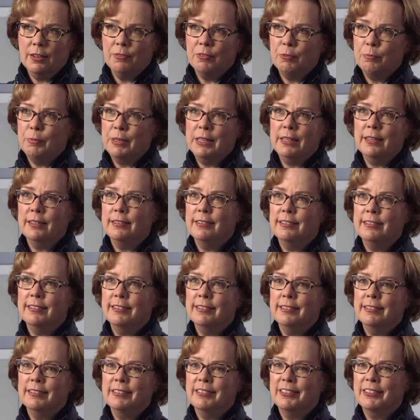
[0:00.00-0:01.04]
even begin
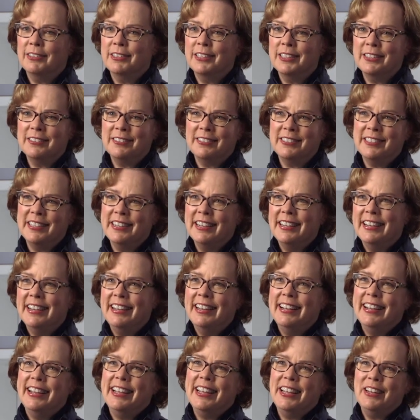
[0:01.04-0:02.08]
to list,
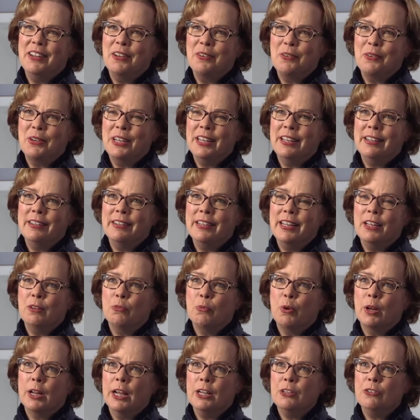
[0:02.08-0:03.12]

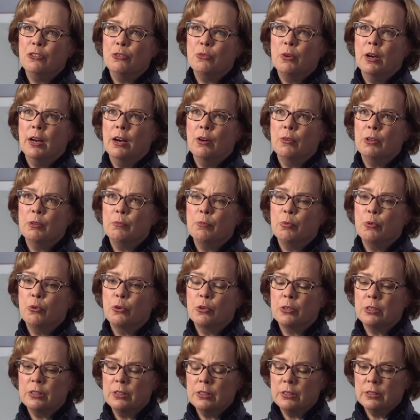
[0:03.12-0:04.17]
in what I do, how
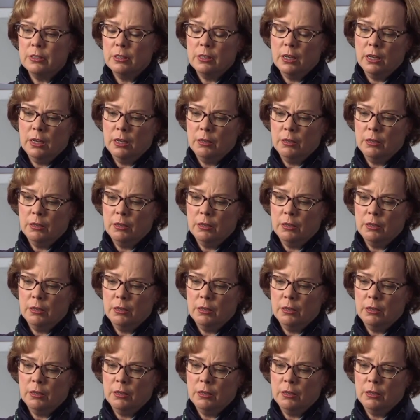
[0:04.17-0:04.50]
important